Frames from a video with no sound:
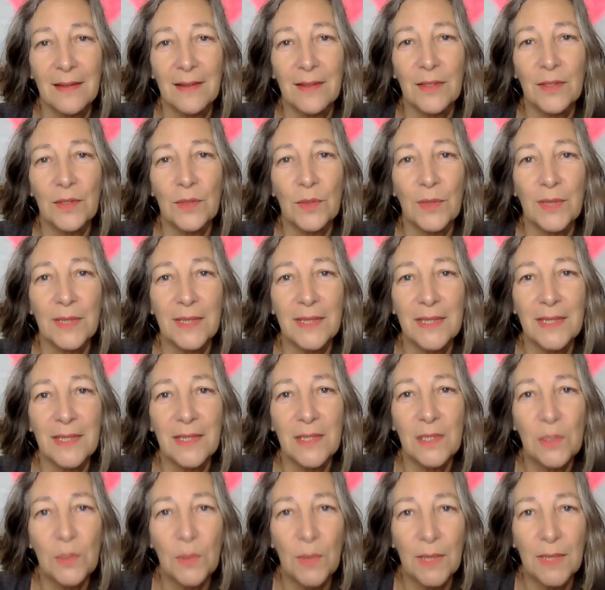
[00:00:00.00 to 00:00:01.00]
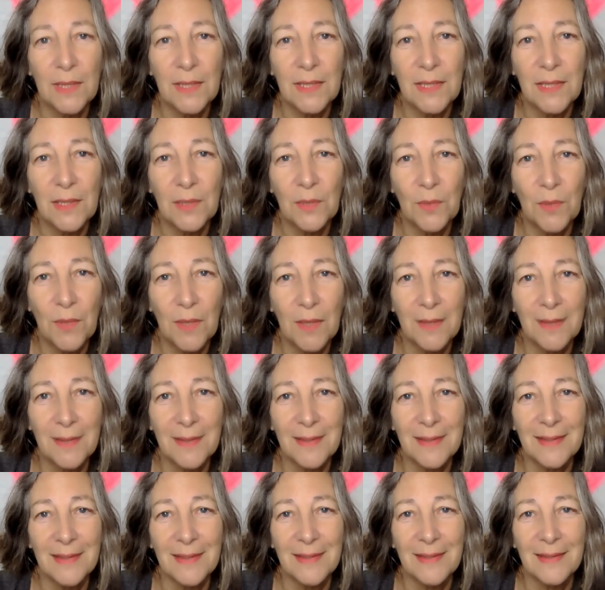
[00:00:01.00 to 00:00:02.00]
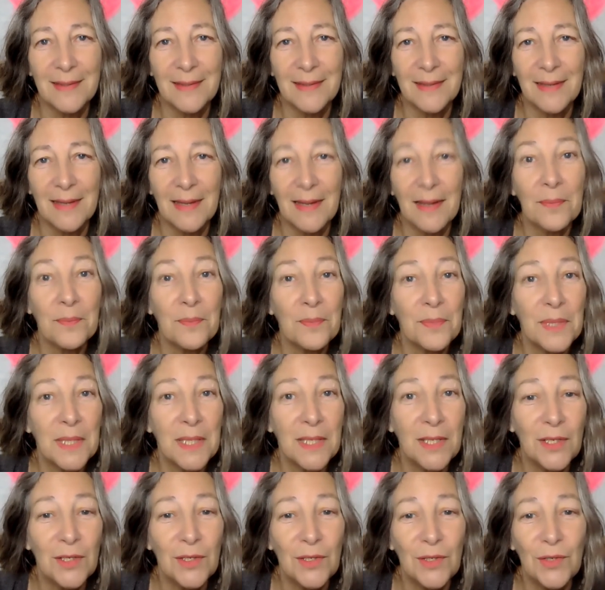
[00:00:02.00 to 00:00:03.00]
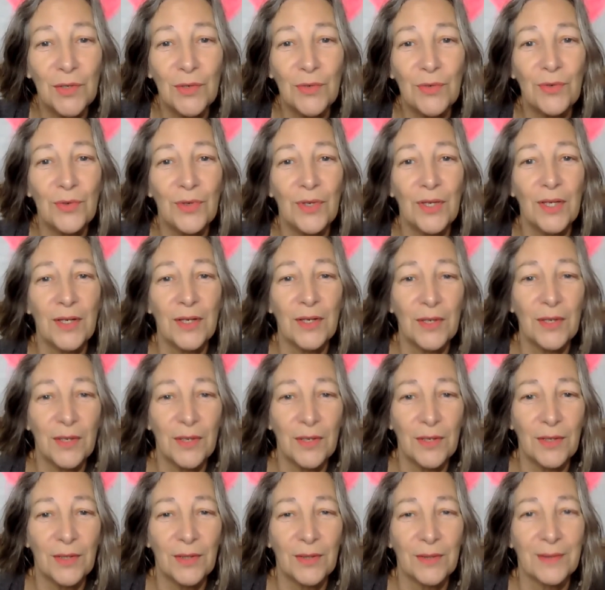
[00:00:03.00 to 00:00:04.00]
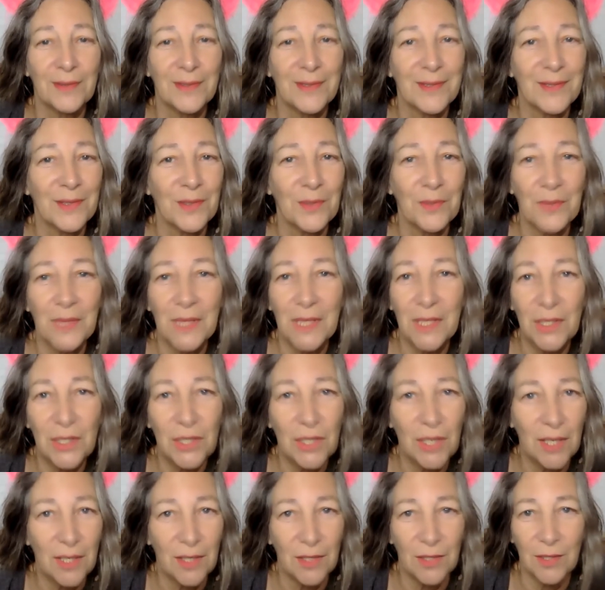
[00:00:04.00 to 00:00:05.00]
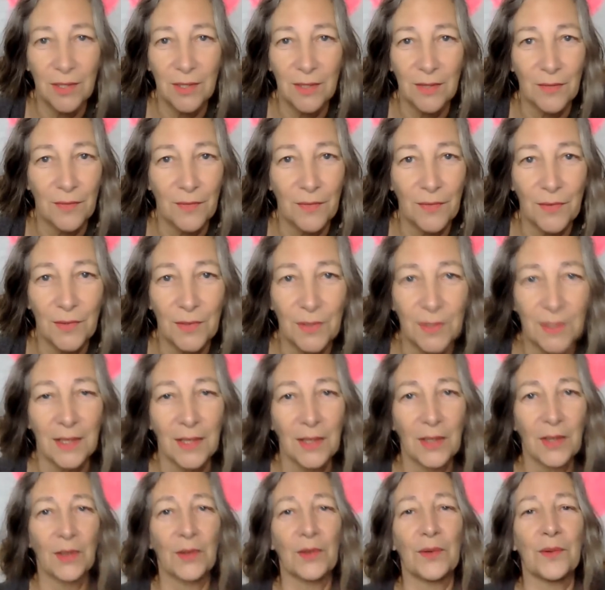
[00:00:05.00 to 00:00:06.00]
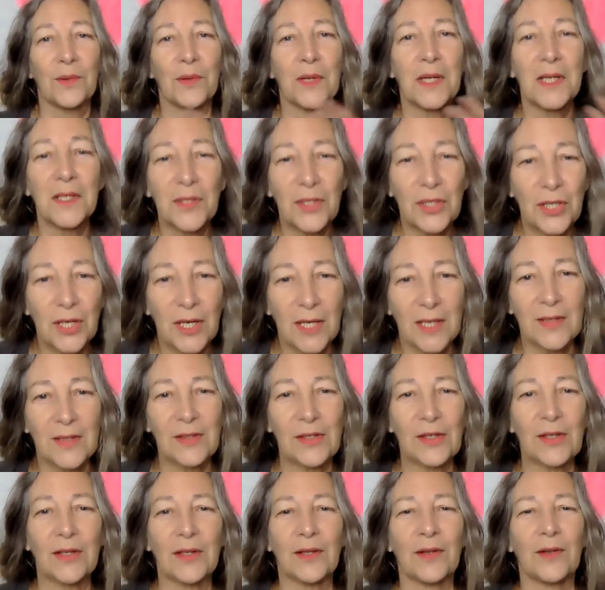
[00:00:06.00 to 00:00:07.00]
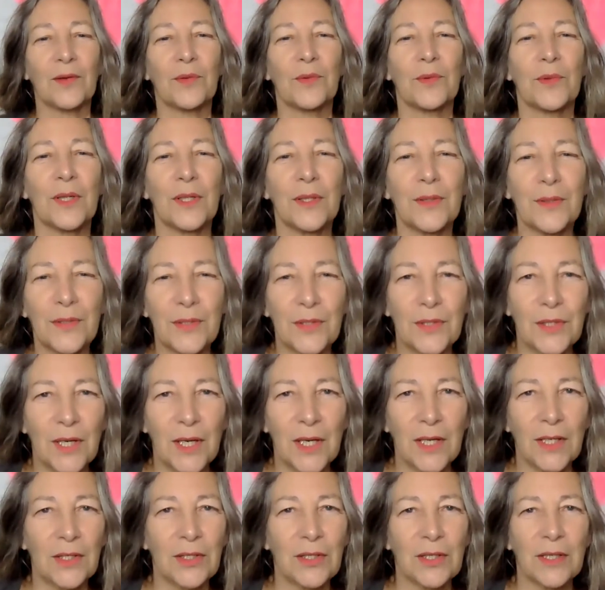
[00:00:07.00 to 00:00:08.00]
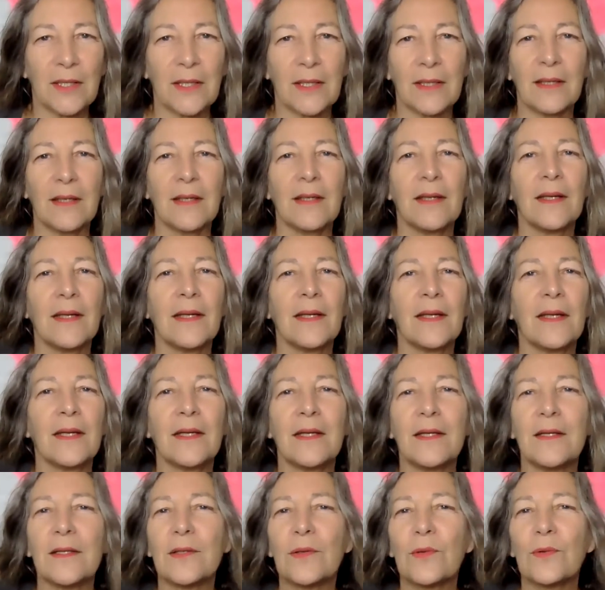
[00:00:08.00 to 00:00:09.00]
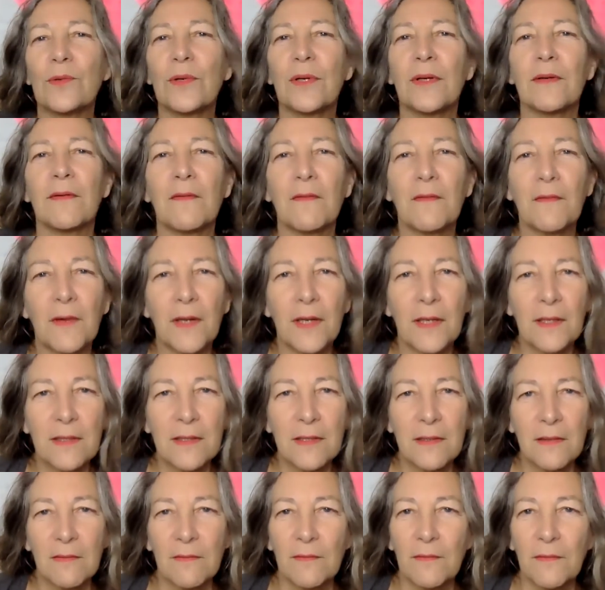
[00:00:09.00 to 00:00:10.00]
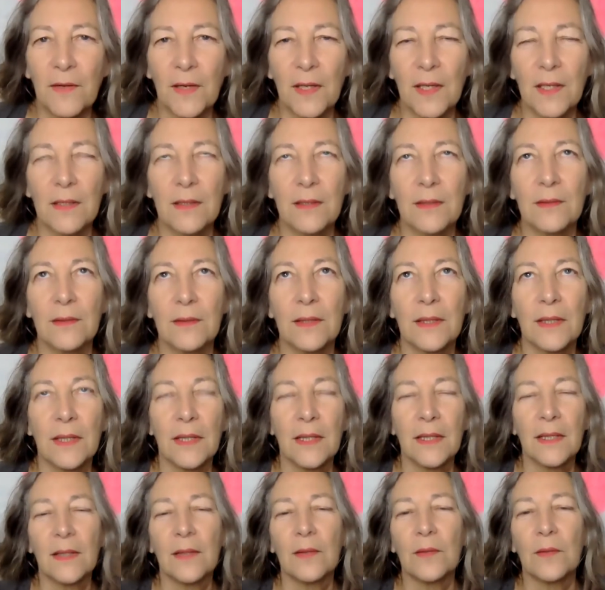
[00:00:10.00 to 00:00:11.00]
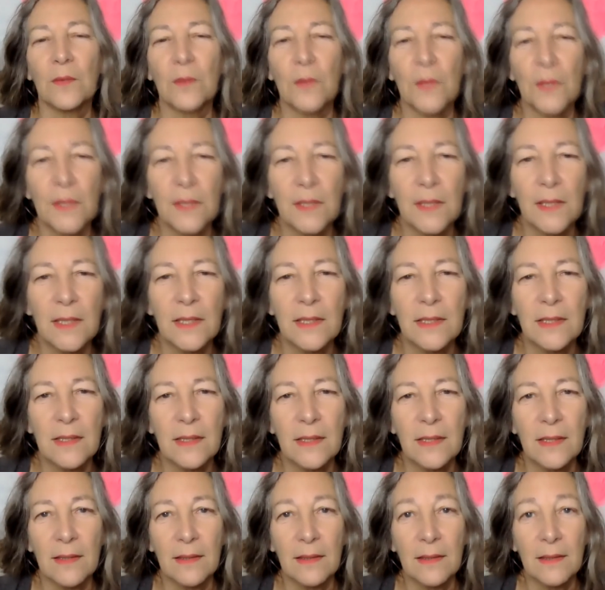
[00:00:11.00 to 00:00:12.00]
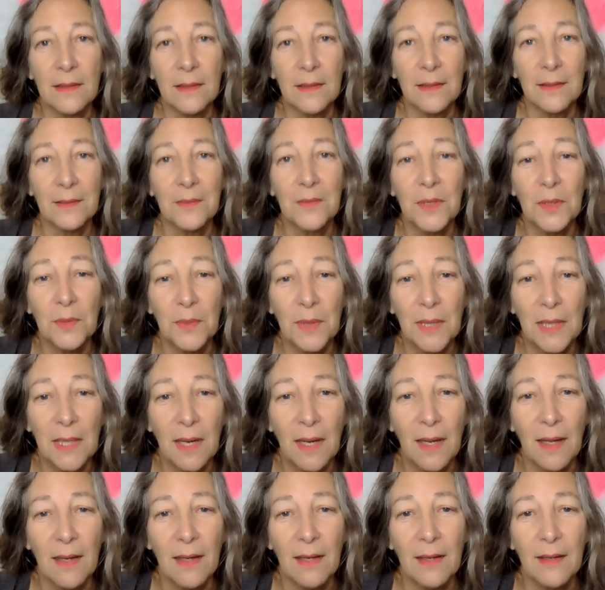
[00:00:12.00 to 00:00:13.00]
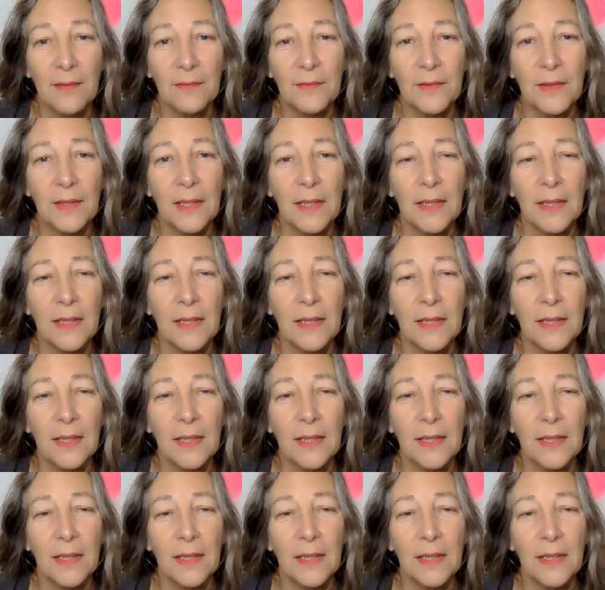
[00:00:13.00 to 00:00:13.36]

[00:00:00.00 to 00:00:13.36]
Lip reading: 2021. Happy New Year. So many changes afoot. We're changing. The world's changing. It is all in flux and flow. What an exciting time to be alive.